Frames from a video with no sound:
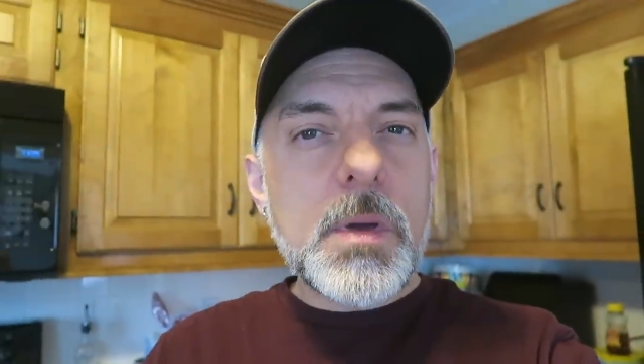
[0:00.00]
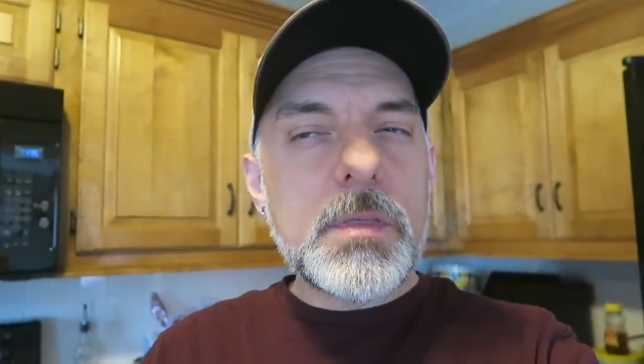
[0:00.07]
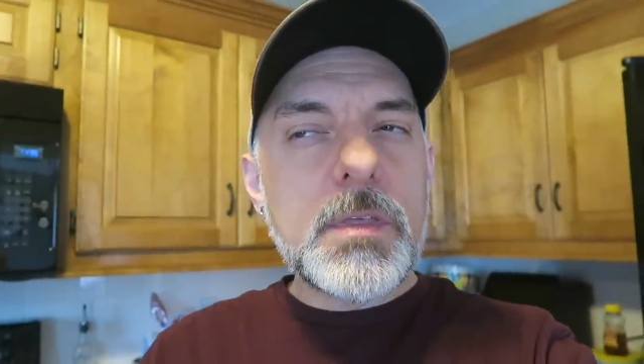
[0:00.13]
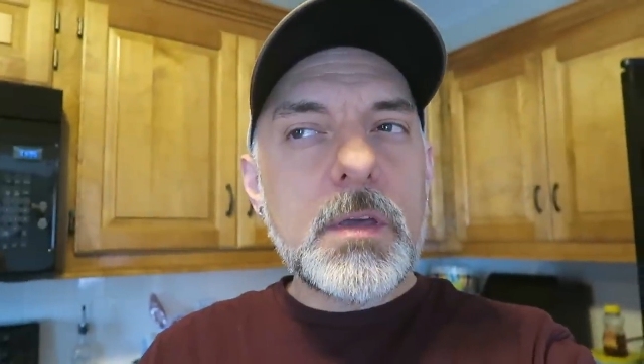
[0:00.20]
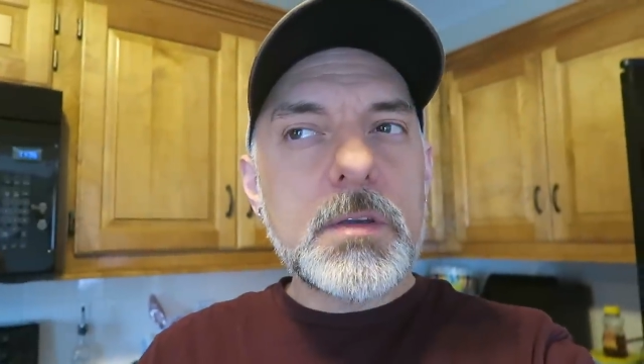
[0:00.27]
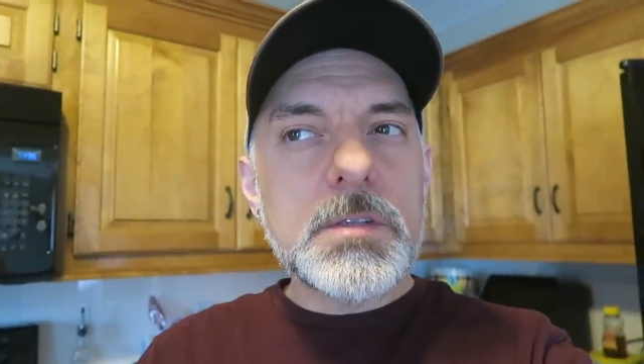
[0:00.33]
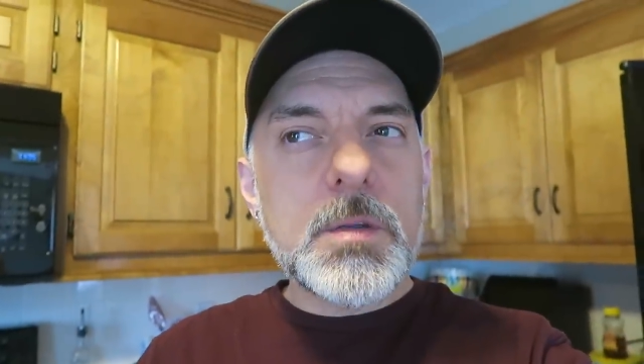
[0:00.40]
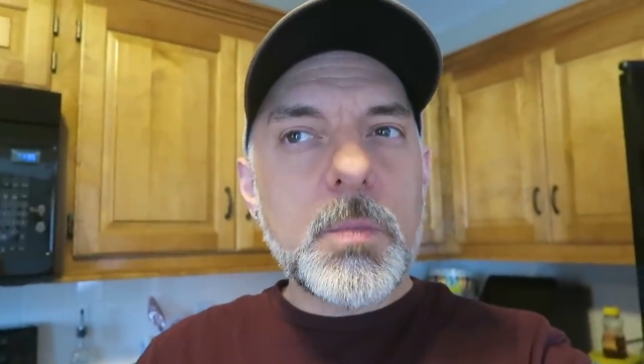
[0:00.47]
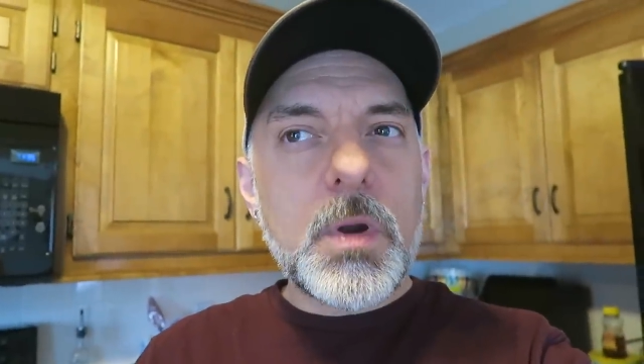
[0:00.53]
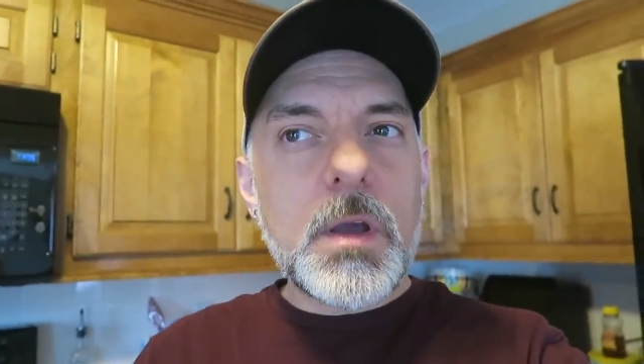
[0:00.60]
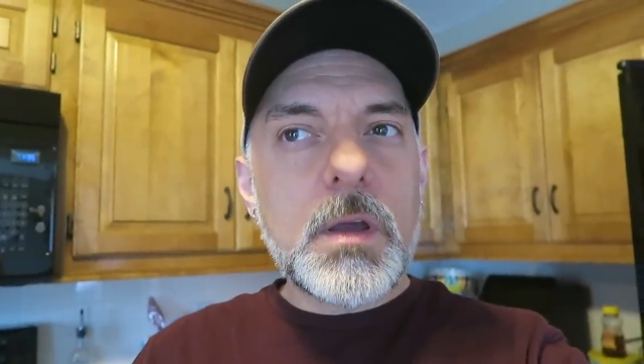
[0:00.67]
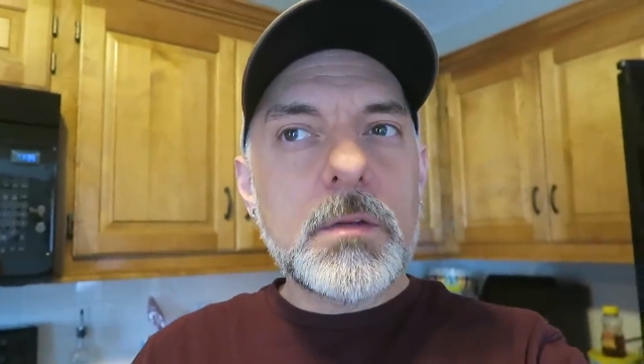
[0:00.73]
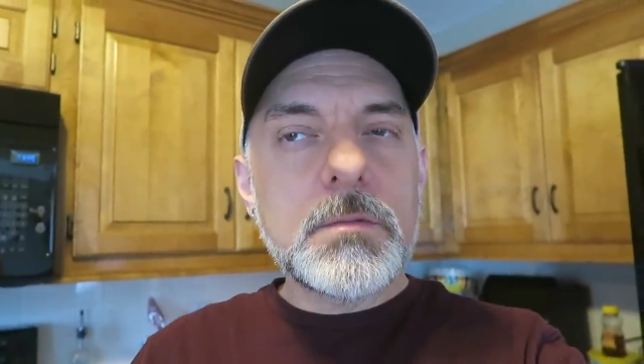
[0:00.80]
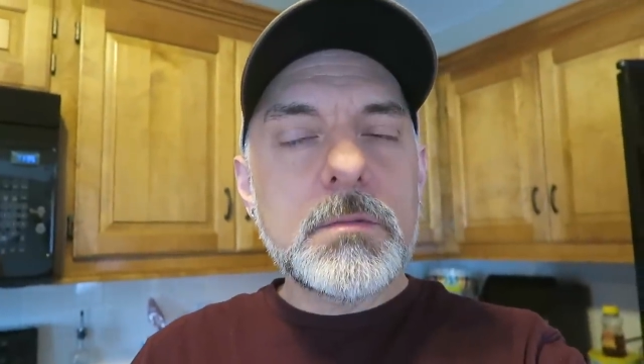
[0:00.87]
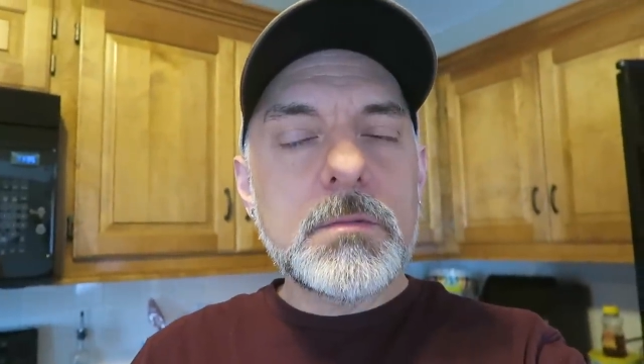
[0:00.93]
I think is the
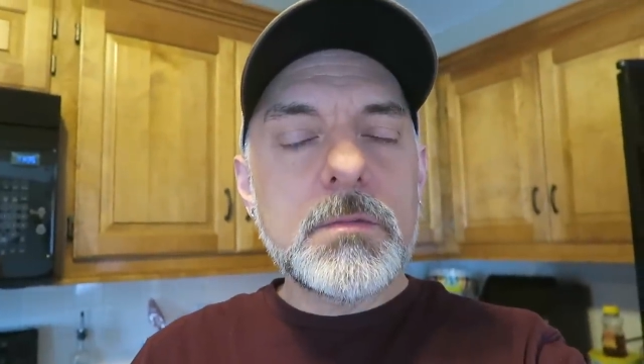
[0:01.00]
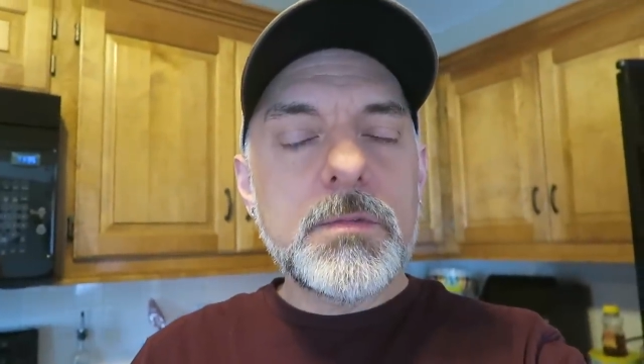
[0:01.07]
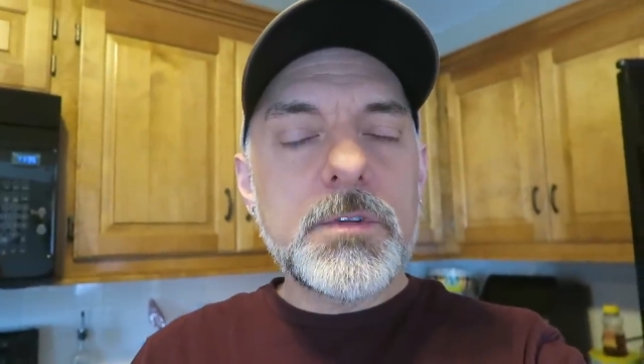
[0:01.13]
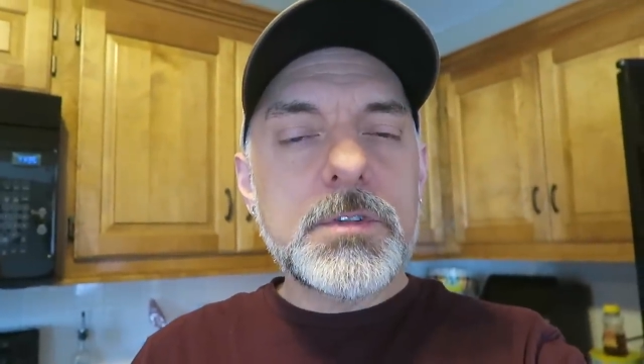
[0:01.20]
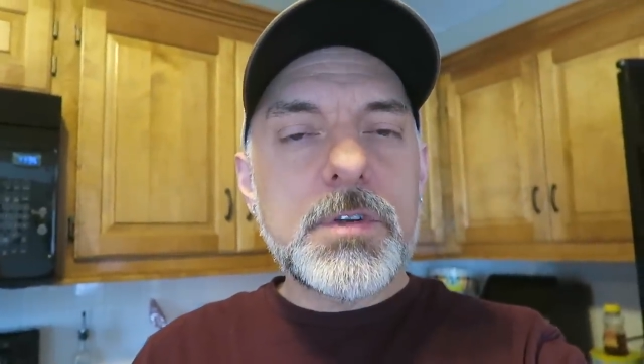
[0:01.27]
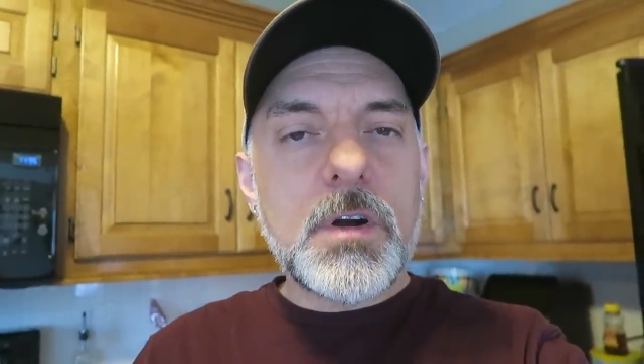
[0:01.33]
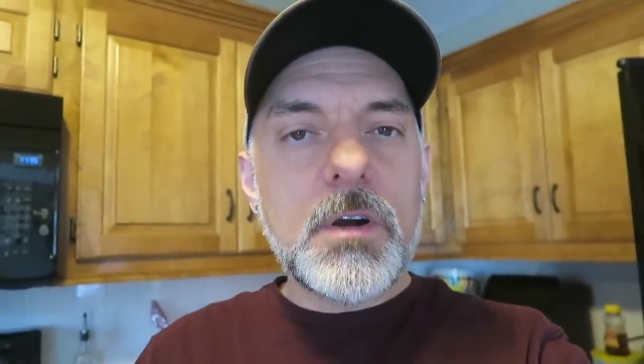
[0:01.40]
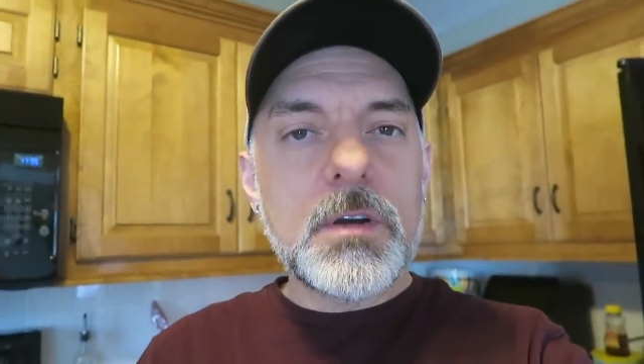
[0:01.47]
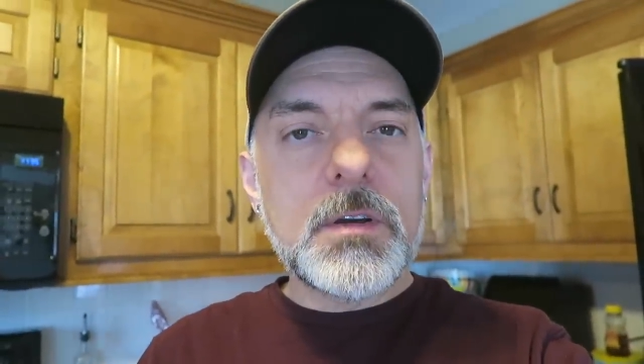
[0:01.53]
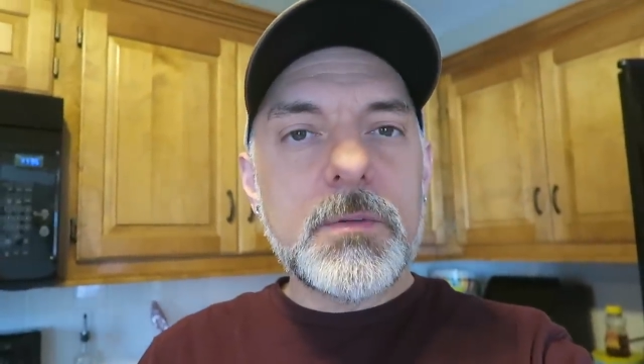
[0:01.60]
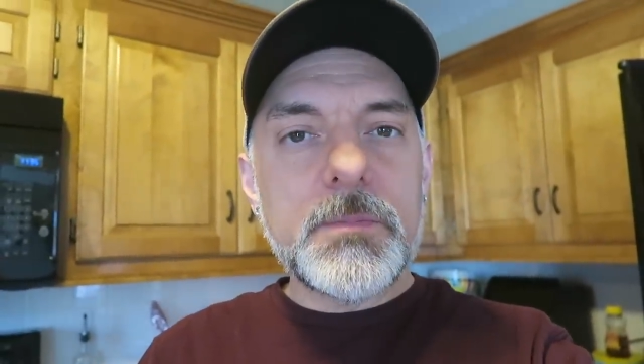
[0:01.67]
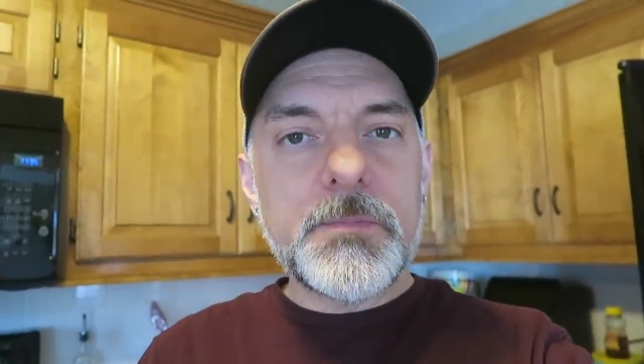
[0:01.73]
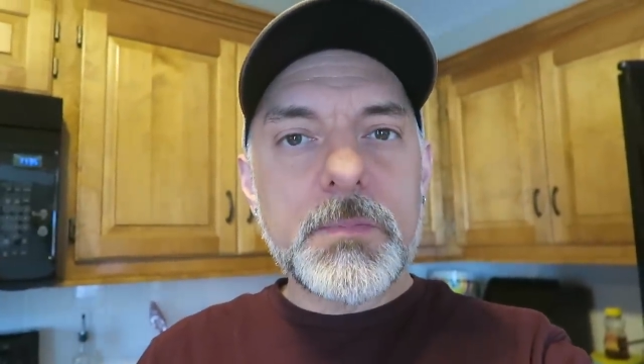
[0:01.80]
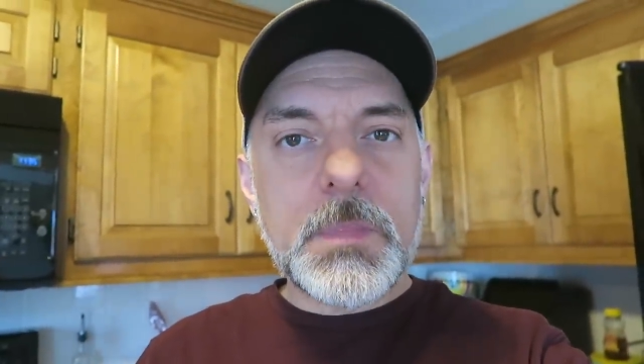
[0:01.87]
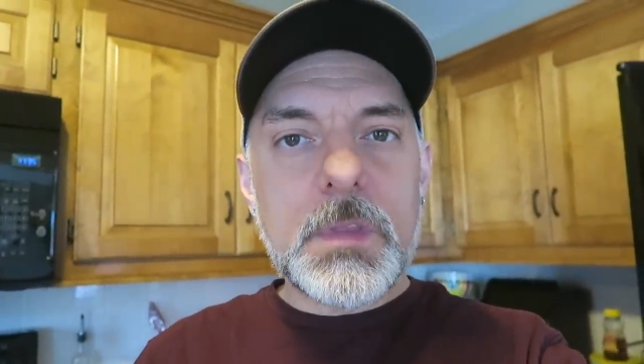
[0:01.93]
brand for Target.